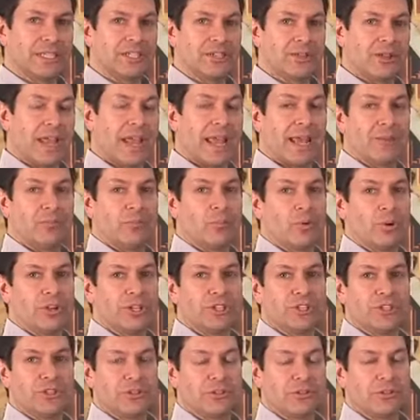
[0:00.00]
to add
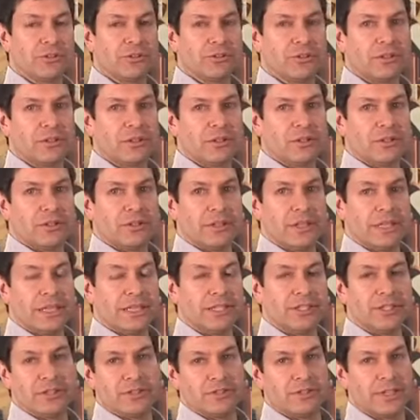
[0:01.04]
moisture
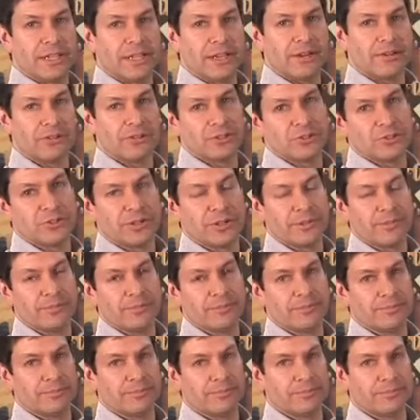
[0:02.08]
into the airstream.
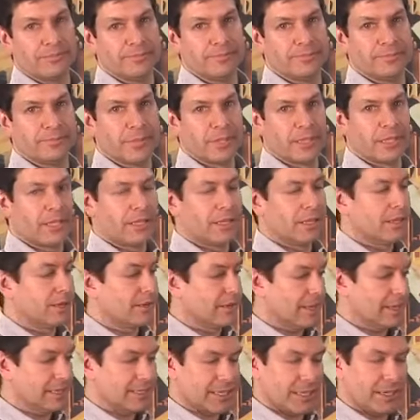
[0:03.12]

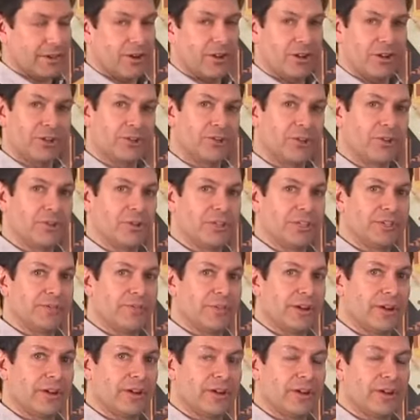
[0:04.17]
Like I said, 100 degrees
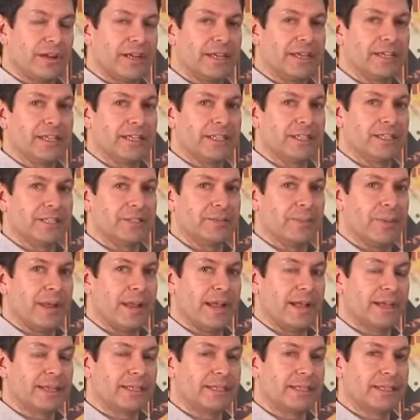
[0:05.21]
Fahrenheit is
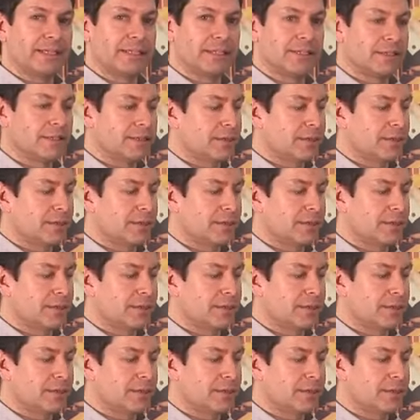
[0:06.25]
max.